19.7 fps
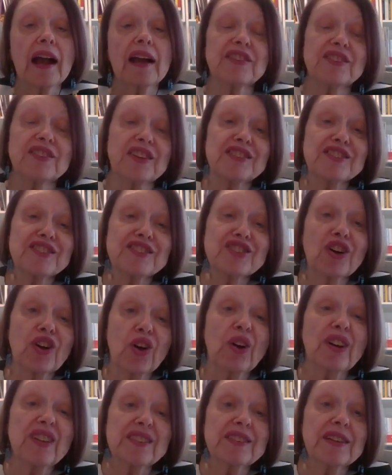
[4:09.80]
because it's
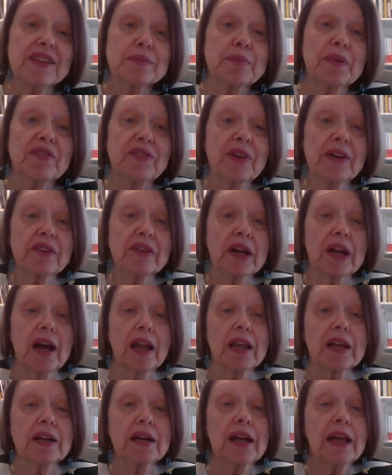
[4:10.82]
turquoise and that's my favorite
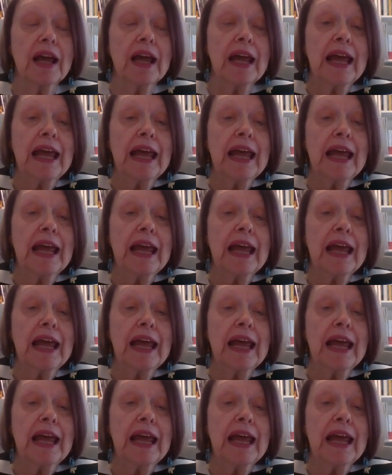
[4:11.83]
color,